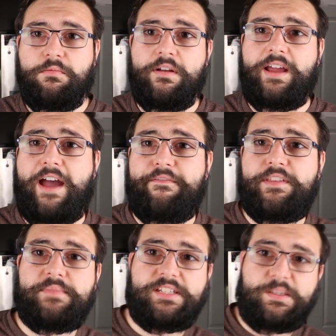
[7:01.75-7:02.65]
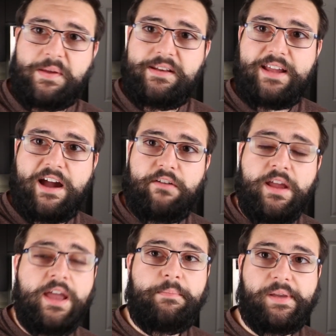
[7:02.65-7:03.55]
You want to have them spin
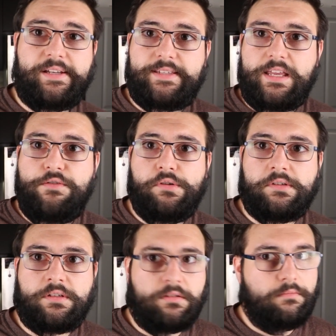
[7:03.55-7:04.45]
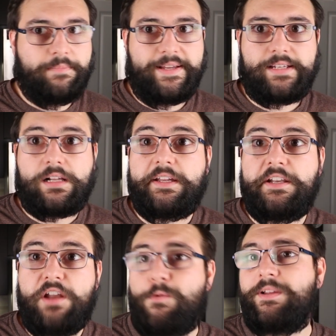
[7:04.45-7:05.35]
down because they use basically
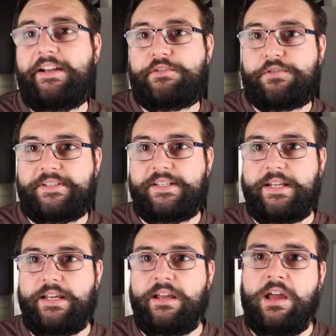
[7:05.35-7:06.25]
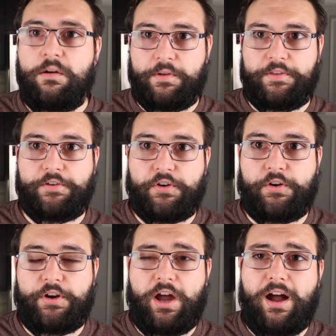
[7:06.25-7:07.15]
no electricity when they're
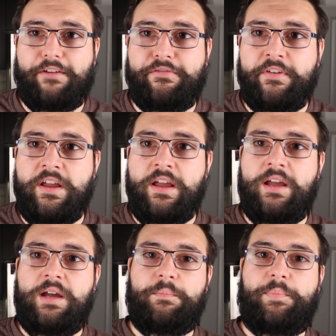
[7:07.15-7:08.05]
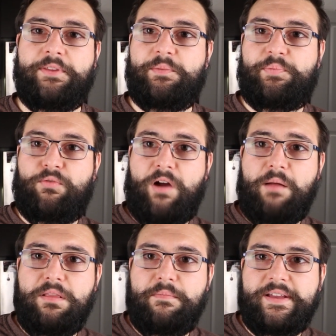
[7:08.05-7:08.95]
turned off. But the
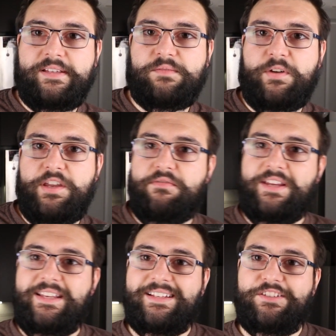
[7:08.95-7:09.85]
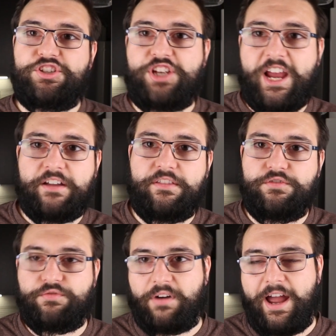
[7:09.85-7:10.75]
problem is when you need to check the
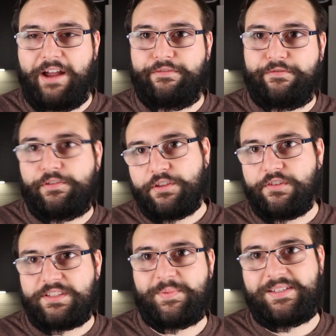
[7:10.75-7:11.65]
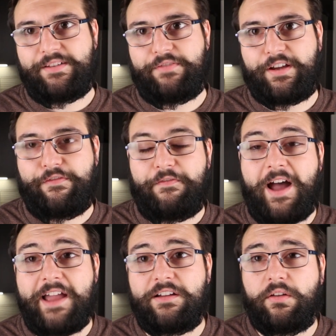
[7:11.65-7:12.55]
drive for those specific
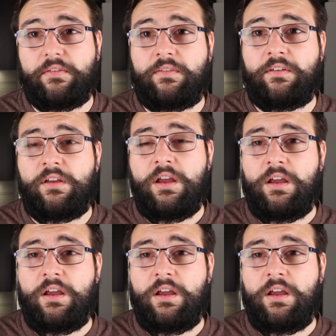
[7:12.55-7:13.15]
files,